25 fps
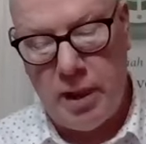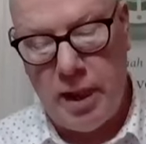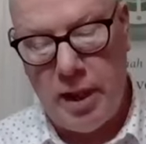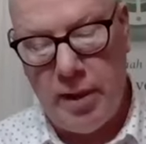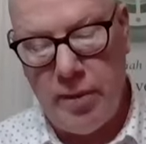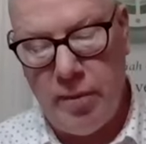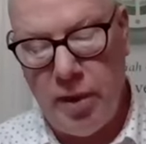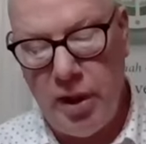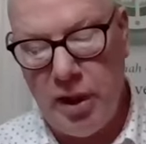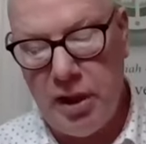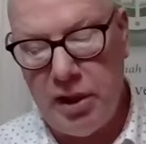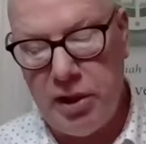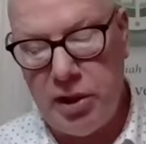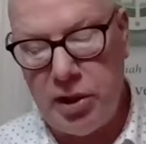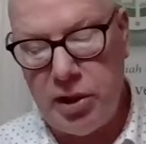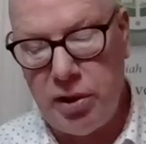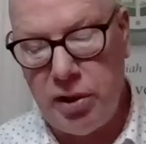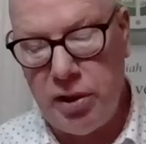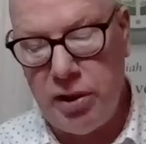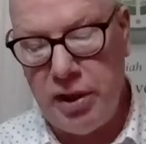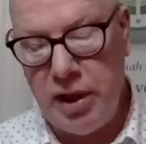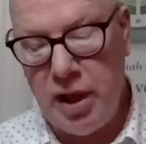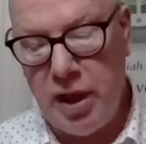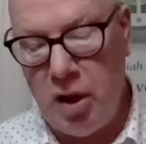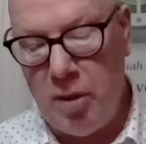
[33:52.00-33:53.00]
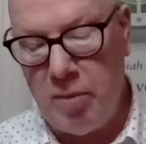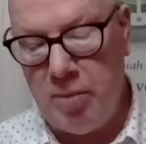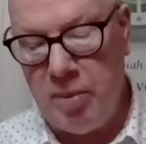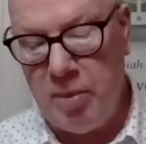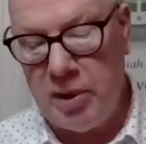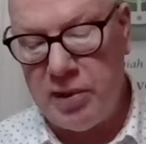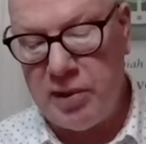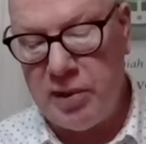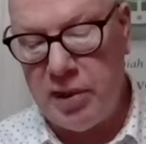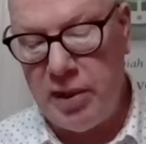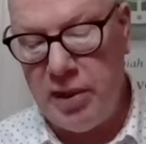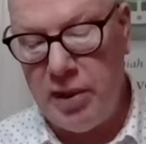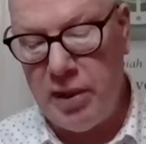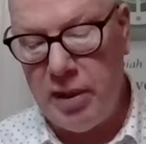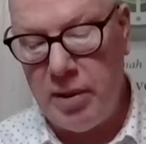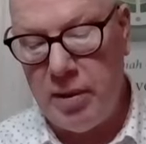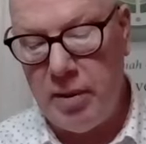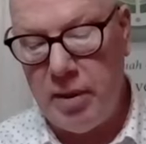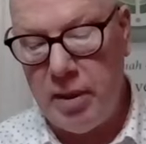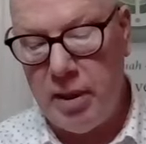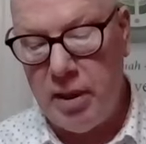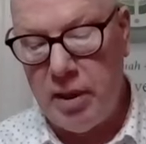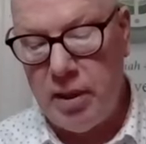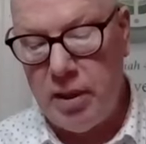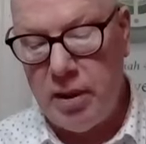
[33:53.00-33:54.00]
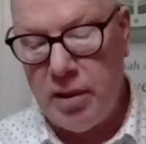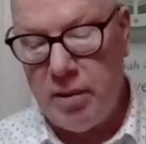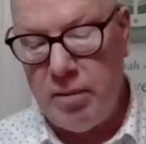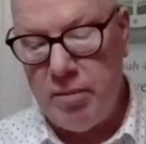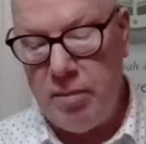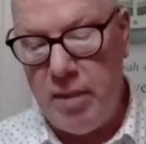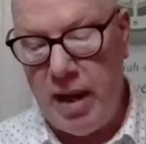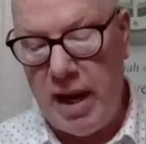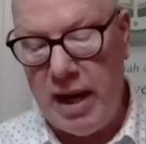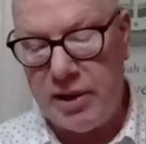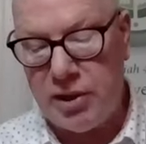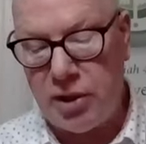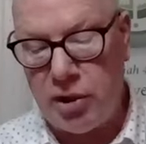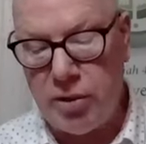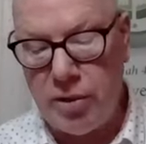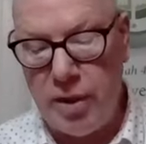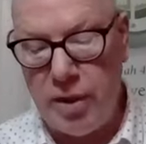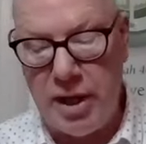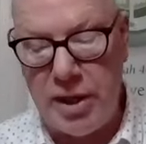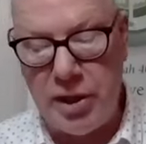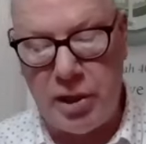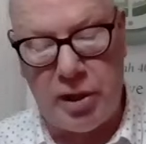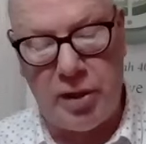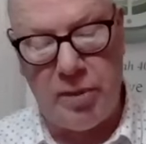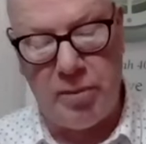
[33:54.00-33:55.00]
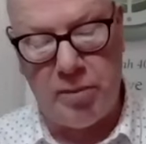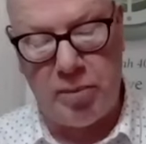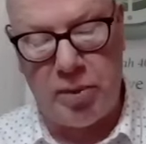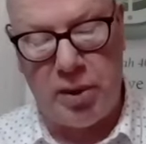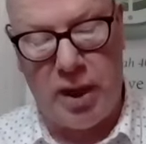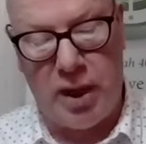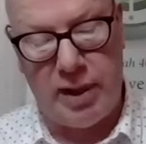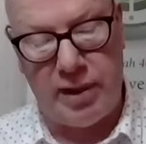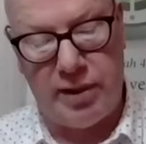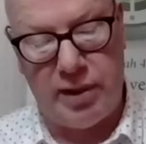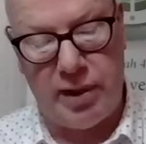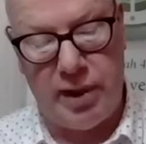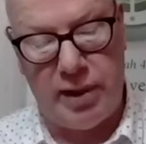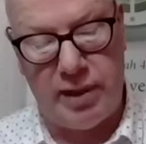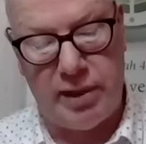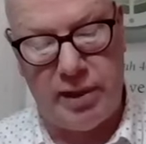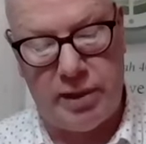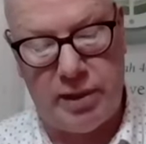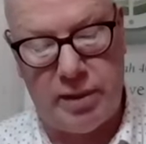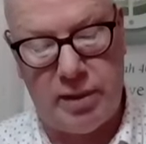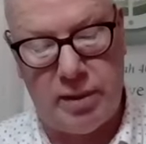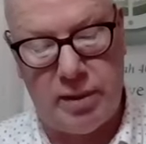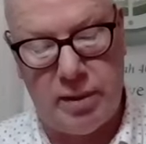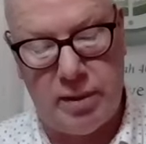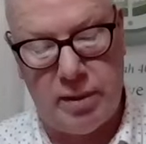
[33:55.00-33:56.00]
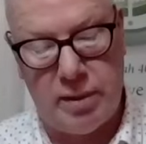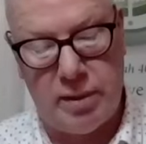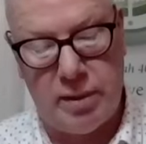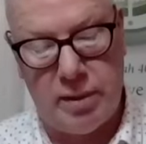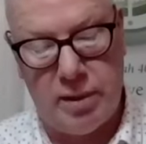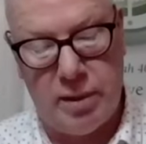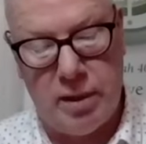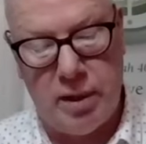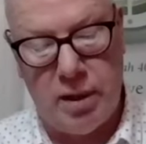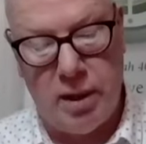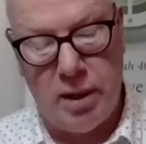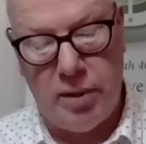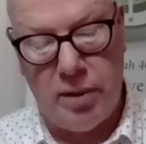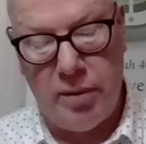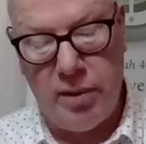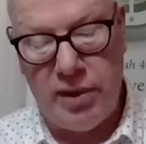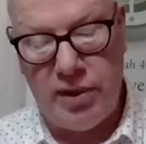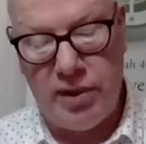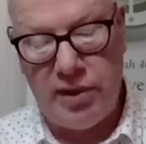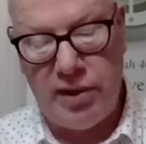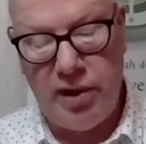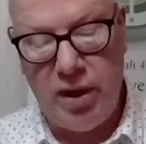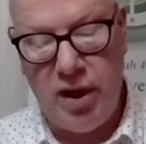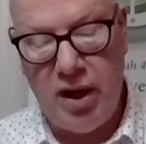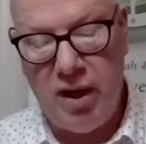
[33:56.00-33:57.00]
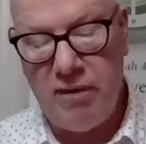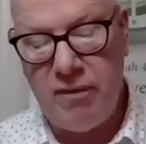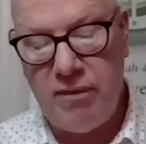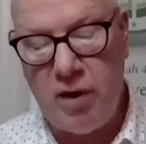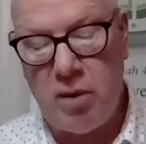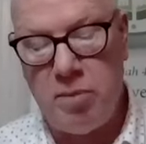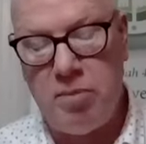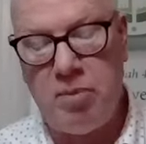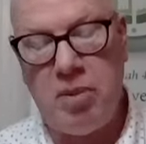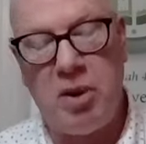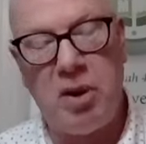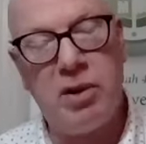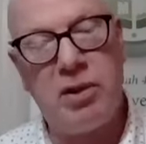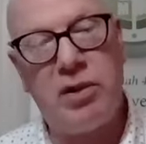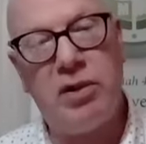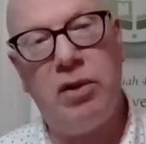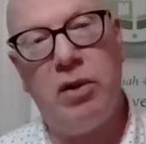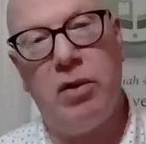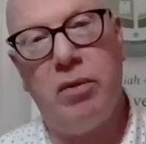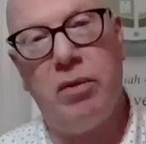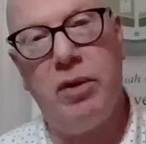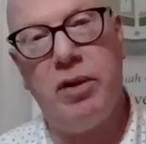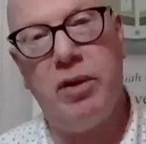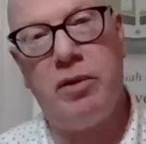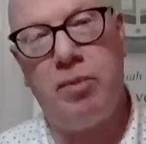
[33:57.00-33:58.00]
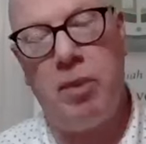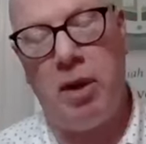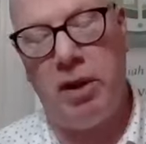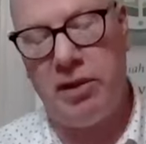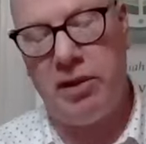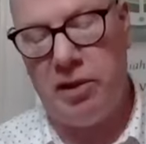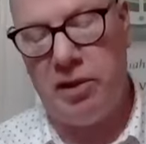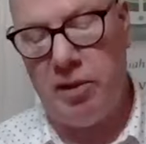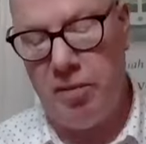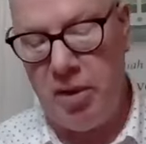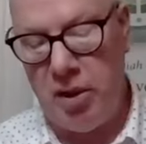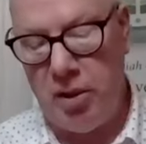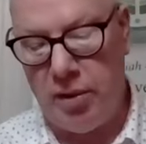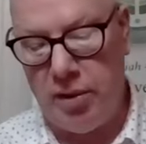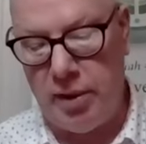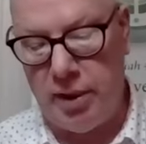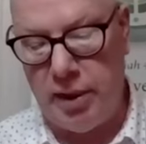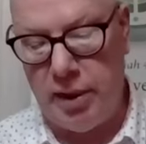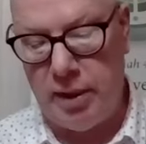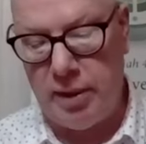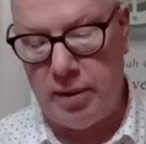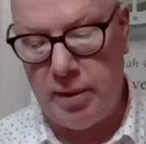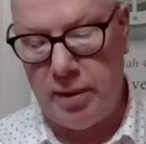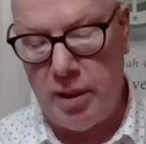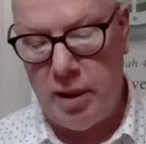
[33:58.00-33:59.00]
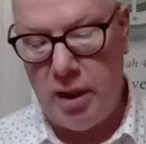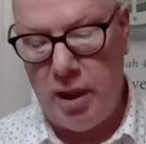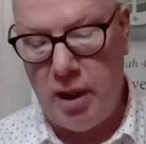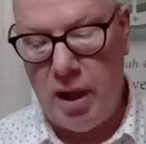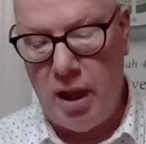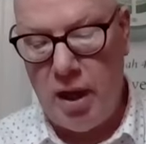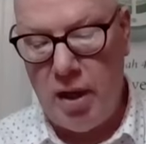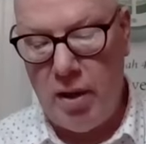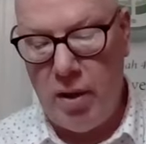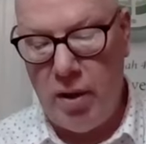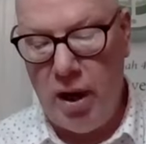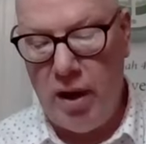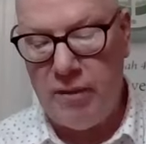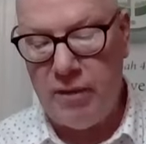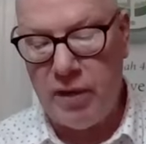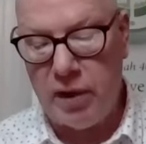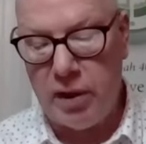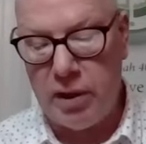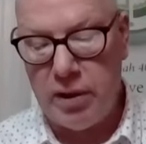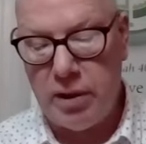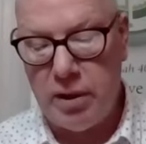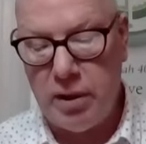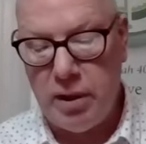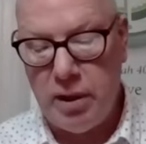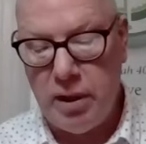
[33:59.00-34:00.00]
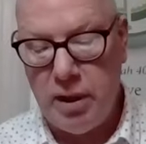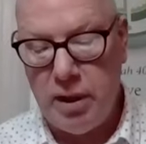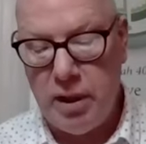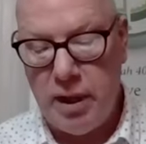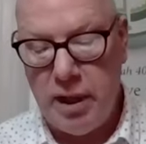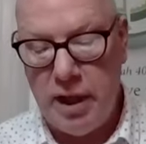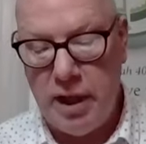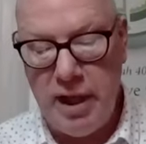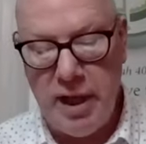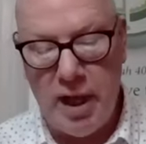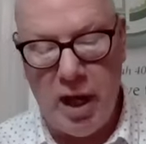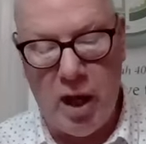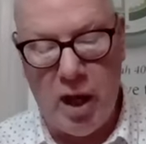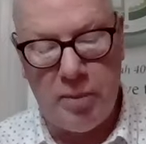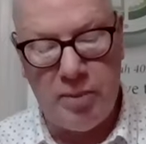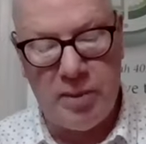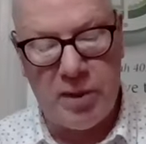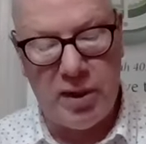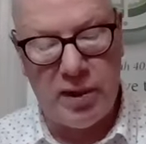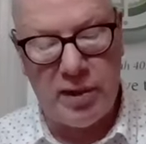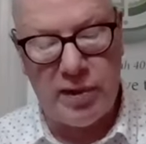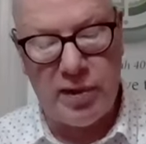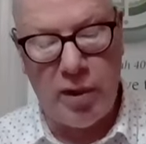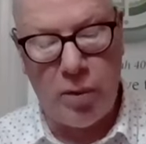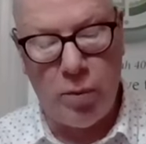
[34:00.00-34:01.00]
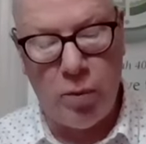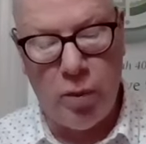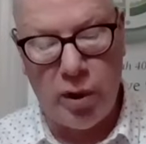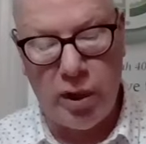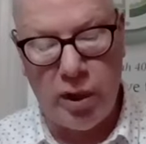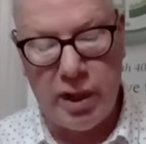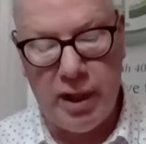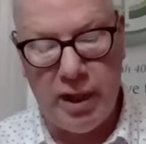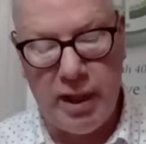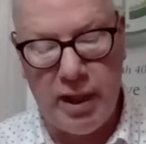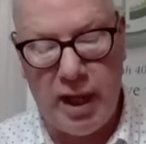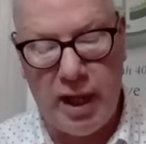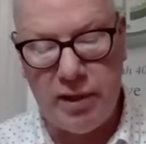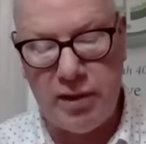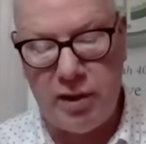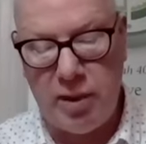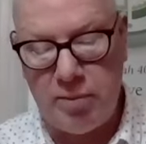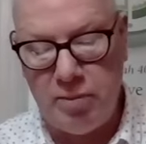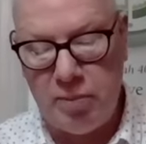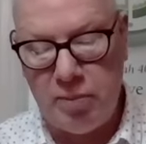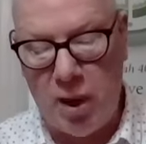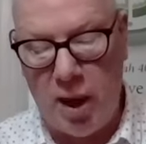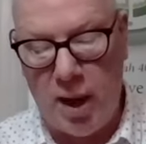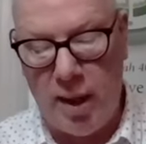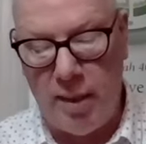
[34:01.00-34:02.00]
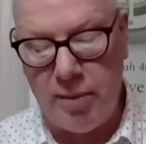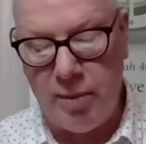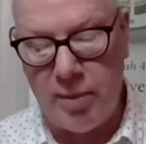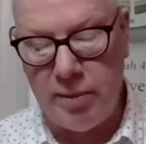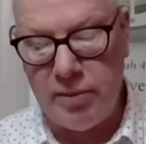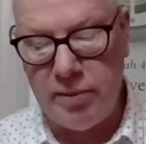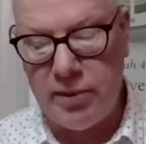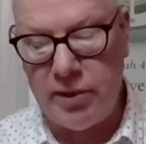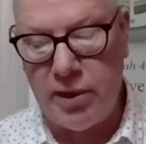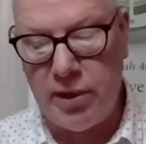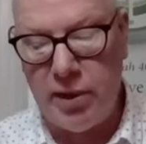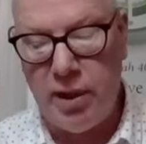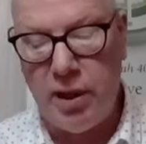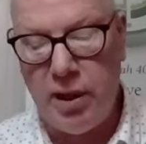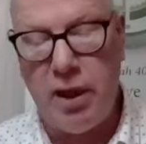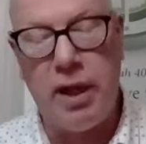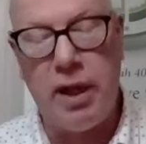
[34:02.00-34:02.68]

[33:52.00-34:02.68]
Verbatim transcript: He really shouldn't help us in the maturation process. We still have our personal responsibility. However, he helps us in working out the problems